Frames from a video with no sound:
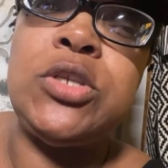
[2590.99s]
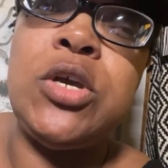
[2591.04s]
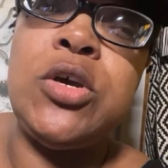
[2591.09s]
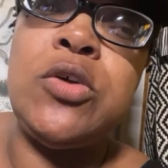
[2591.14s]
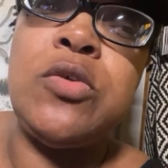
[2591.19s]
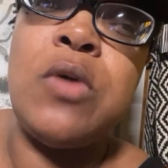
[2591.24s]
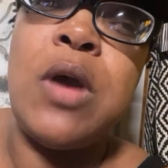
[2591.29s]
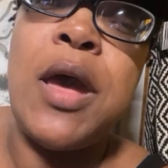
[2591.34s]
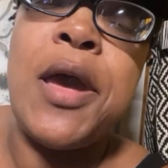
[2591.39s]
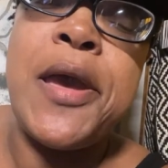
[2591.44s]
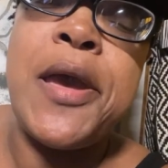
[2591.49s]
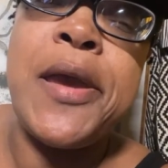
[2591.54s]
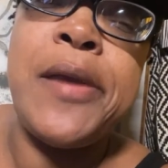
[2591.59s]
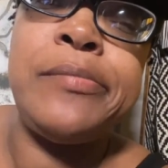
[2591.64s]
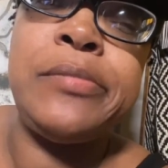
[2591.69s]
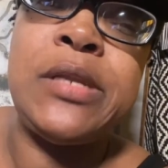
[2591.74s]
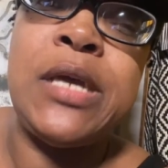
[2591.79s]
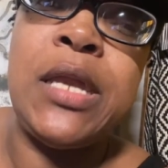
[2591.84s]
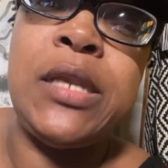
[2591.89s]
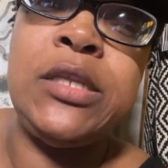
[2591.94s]
No,
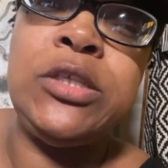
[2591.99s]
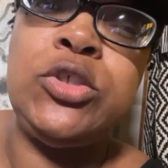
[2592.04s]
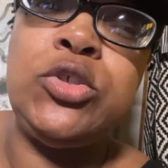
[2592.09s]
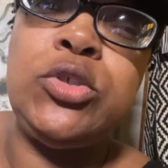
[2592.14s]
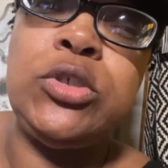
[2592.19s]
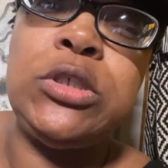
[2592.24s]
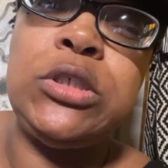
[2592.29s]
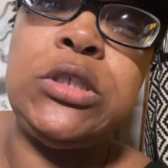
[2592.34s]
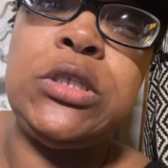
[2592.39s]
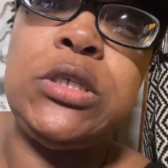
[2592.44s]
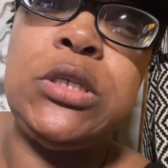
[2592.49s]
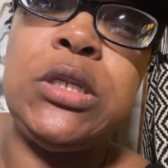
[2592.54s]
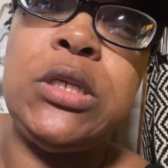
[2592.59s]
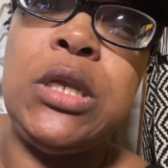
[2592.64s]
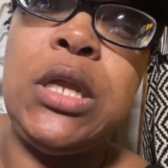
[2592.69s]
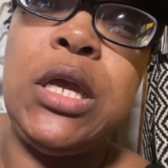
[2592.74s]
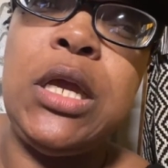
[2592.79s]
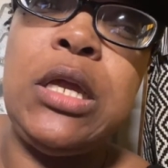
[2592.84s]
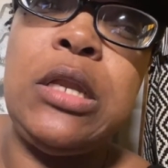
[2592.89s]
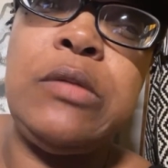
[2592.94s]
I'm not interested in
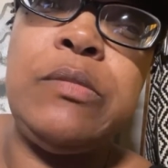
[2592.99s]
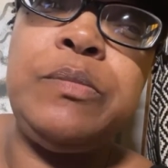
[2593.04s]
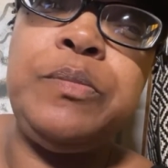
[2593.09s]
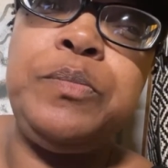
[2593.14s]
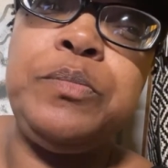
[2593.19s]
that.